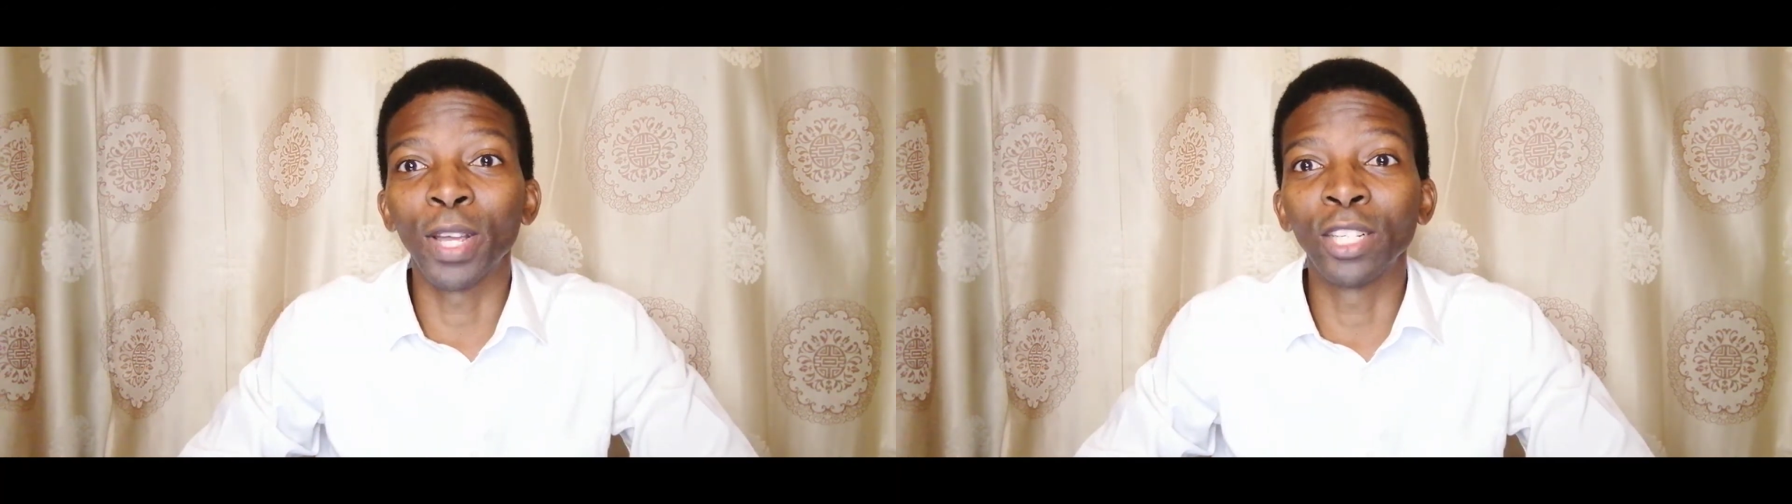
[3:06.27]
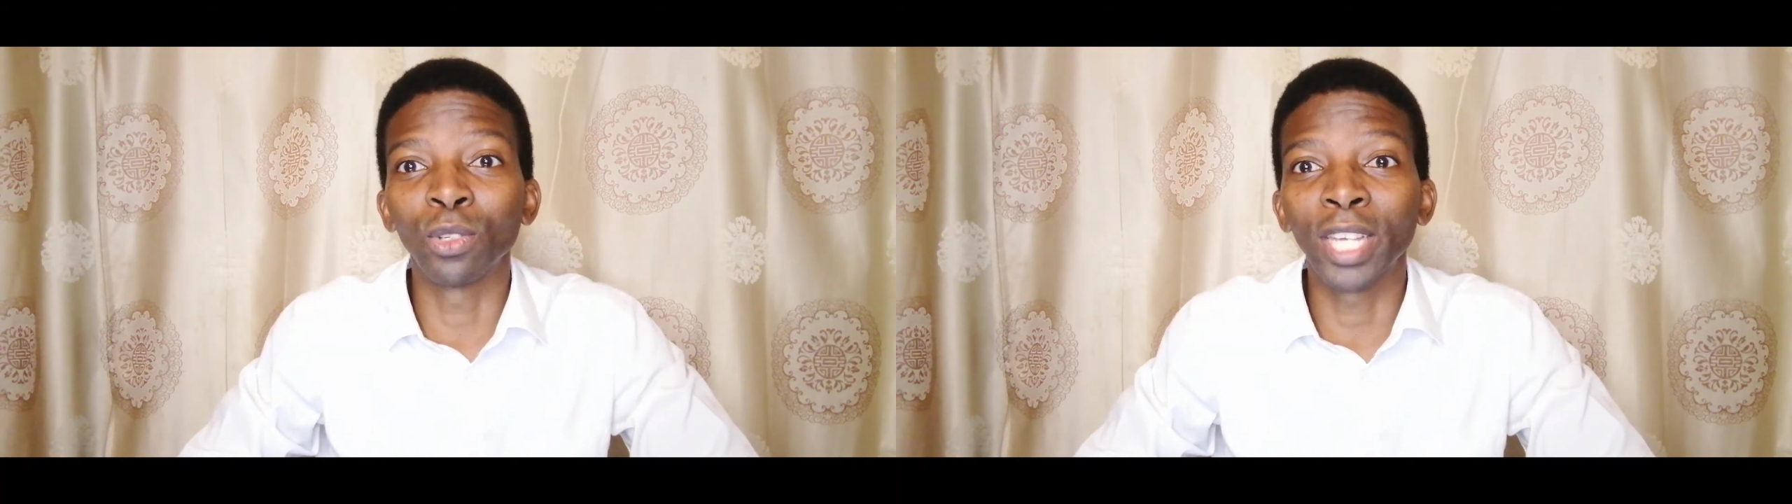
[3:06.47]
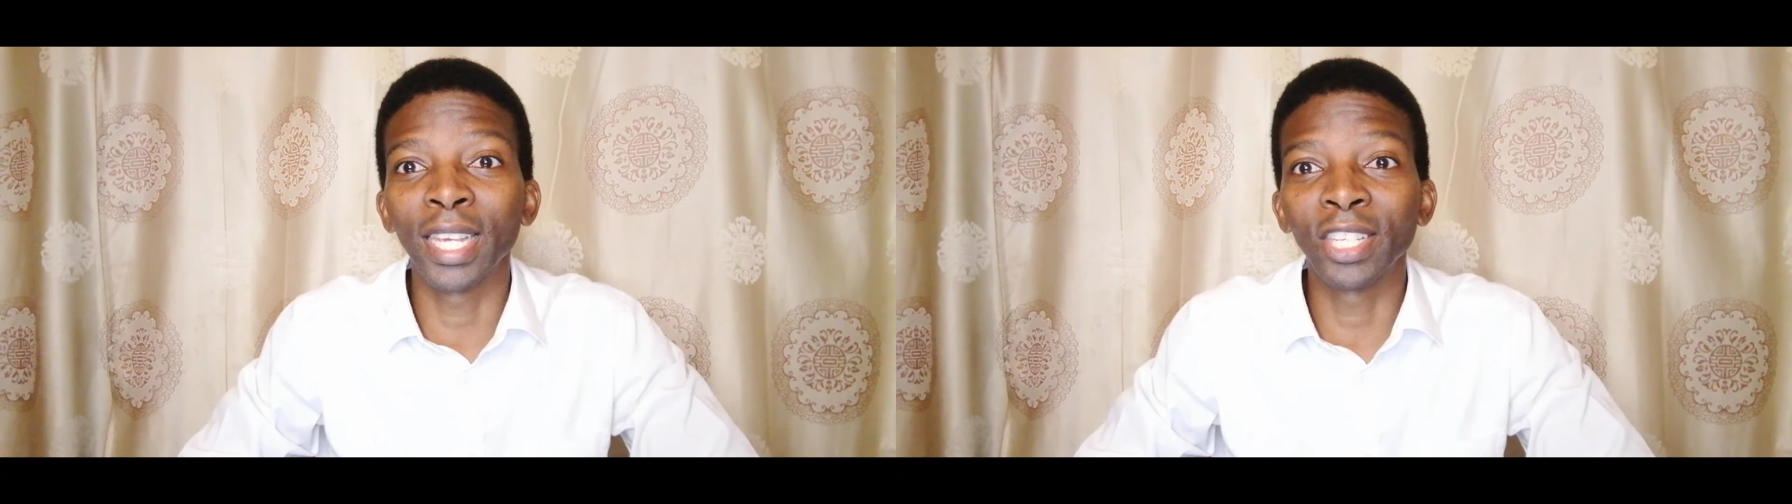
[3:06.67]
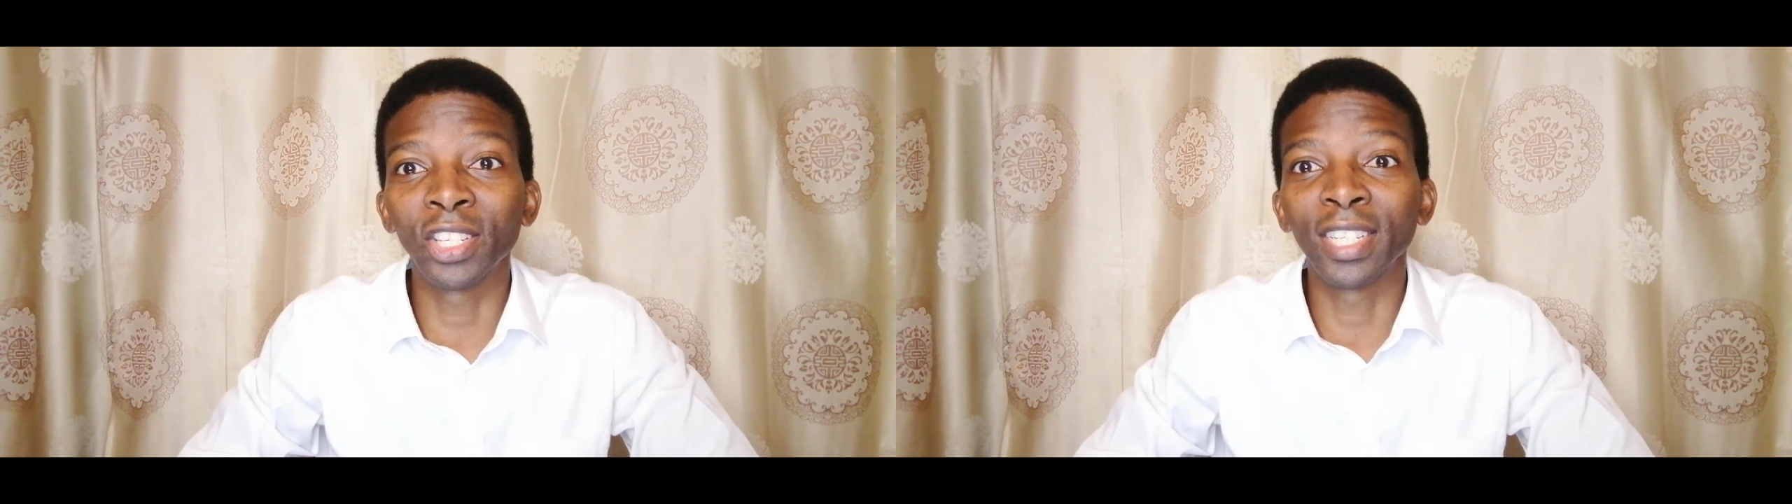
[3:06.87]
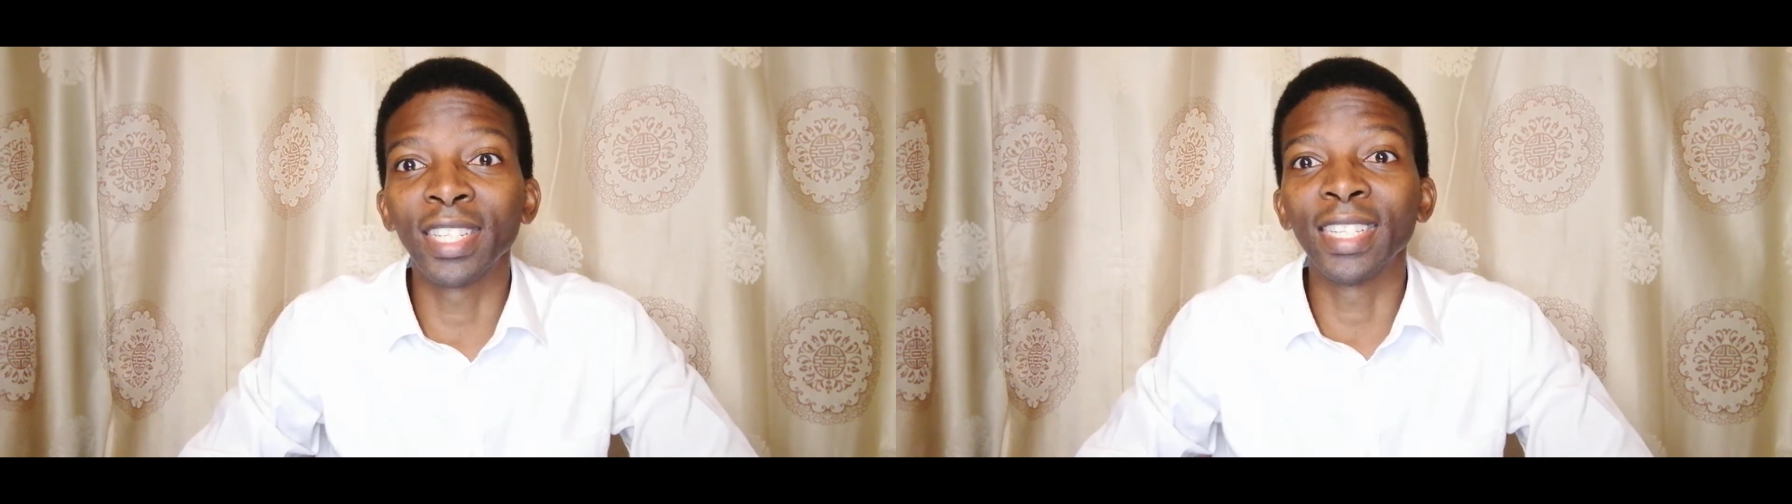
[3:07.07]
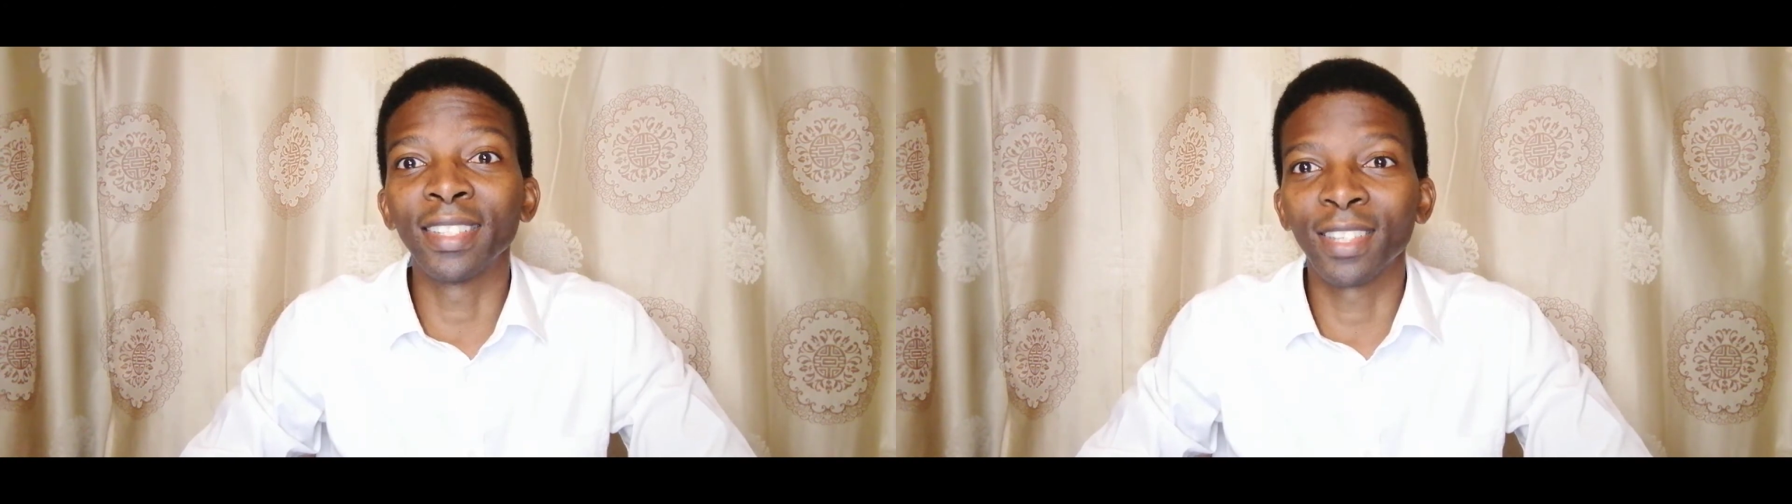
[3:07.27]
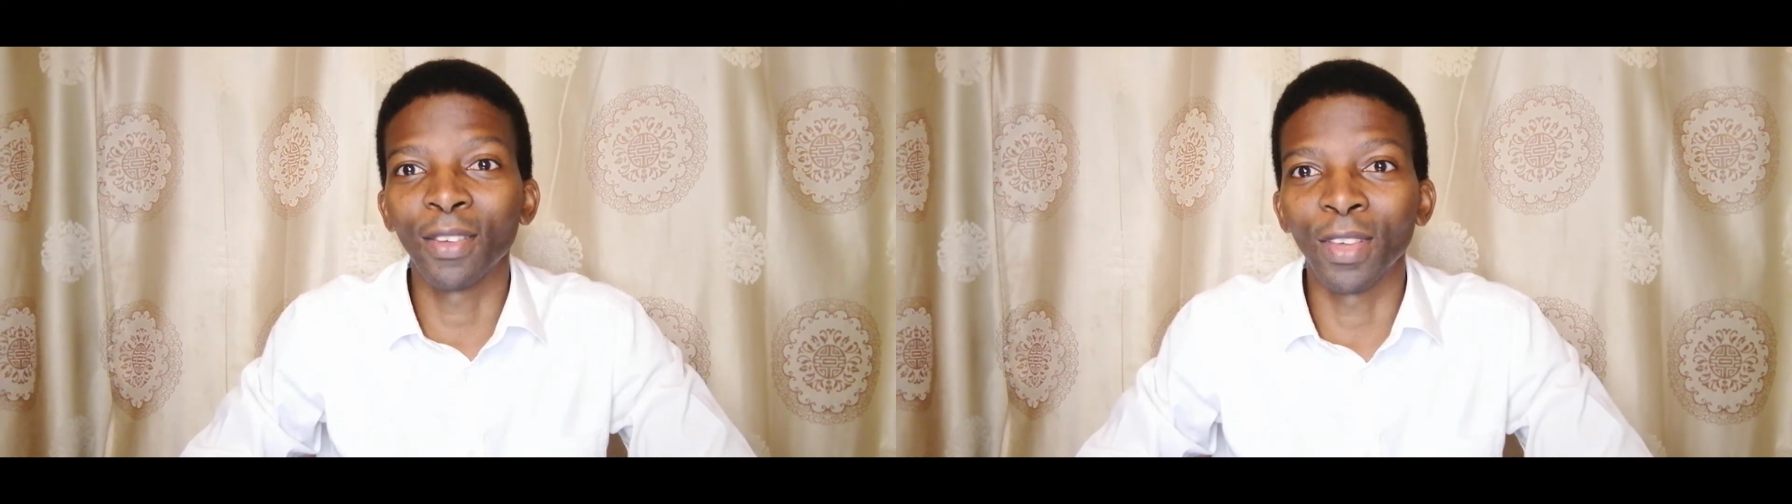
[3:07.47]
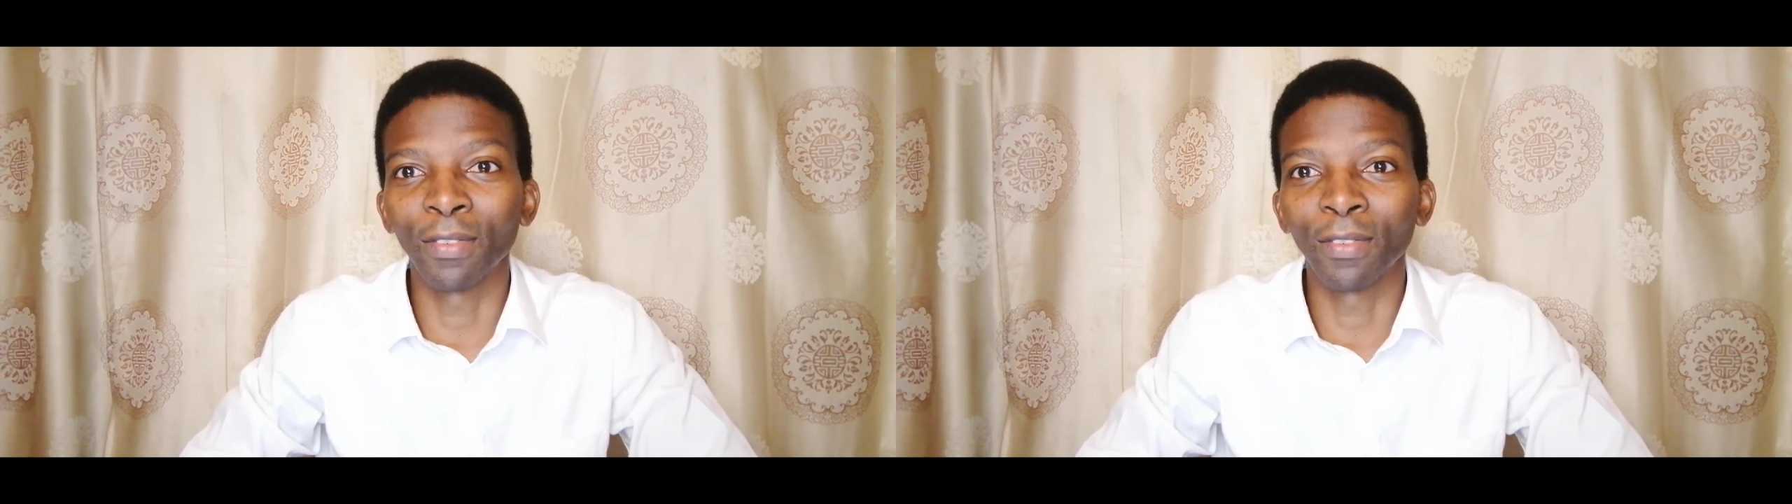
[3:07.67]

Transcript: education in South